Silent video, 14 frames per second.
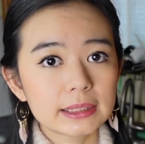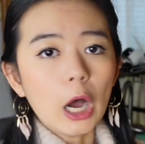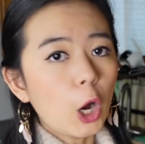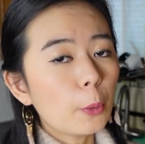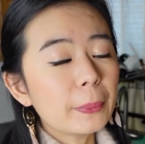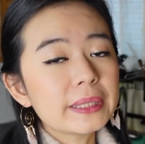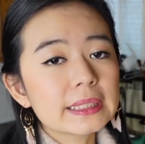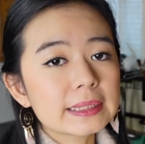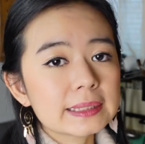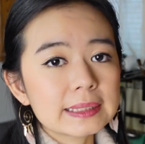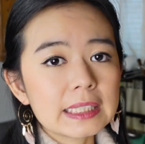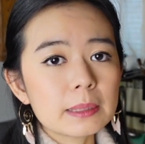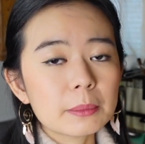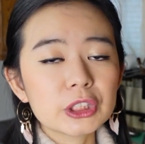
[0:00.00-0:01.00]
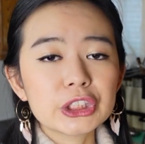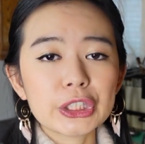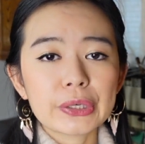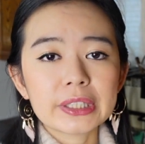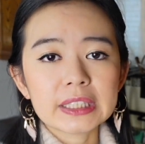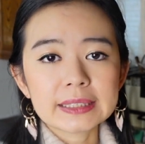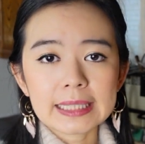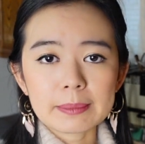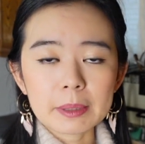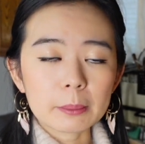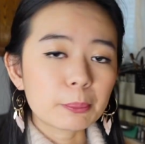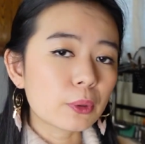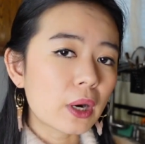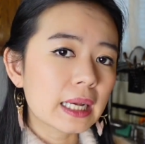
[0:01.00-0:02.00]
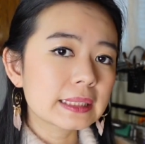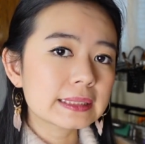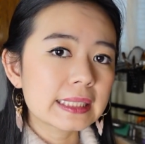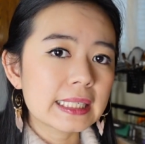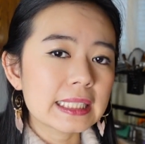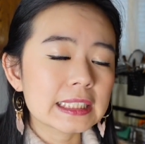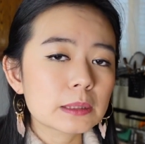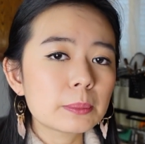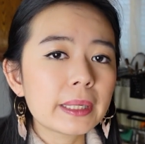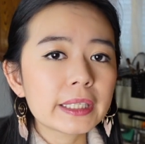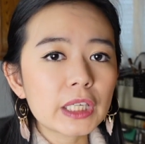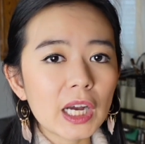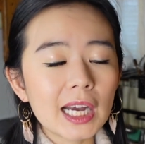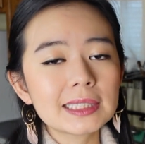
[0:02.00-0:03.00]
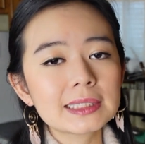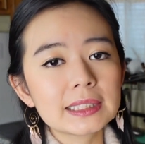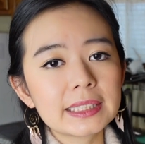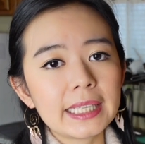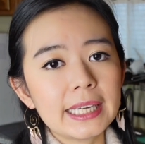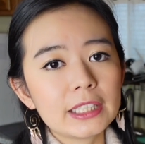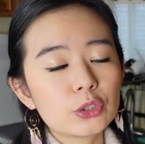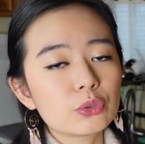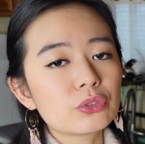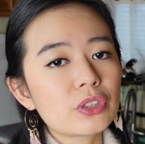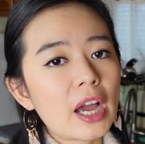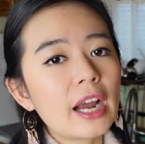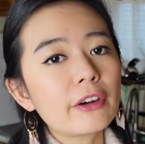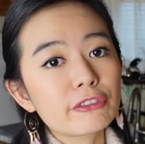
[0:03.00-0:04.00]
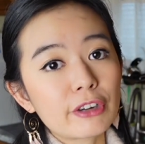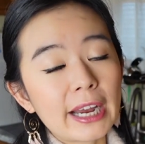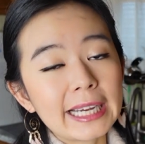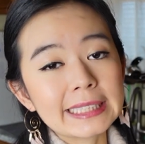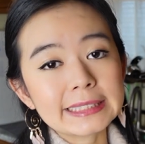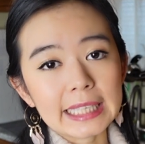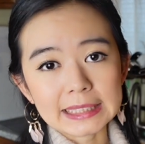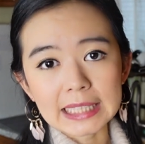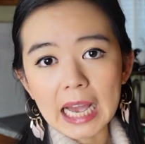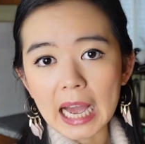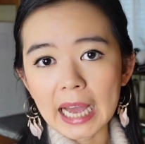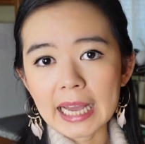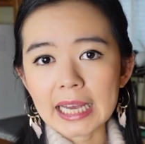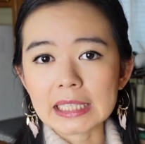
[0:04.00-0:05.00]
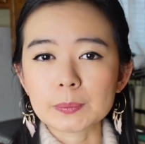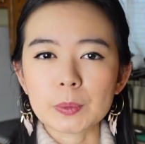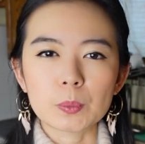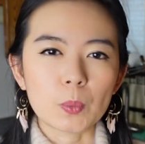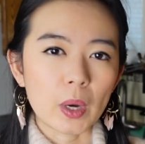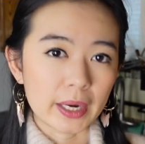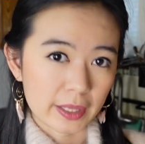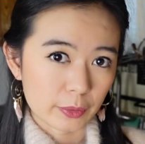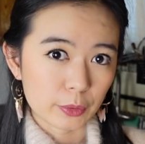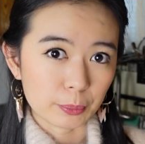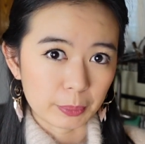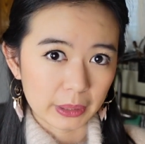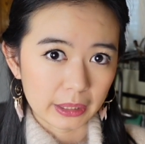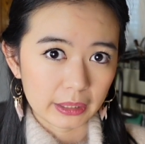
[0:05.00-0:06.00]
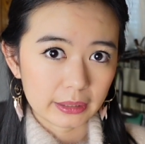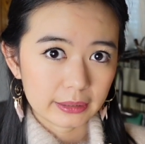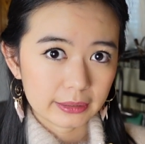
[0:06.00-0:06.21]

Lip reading: Opening the steamer during the steaming process might cause the cake to not rise as high as we want it to be.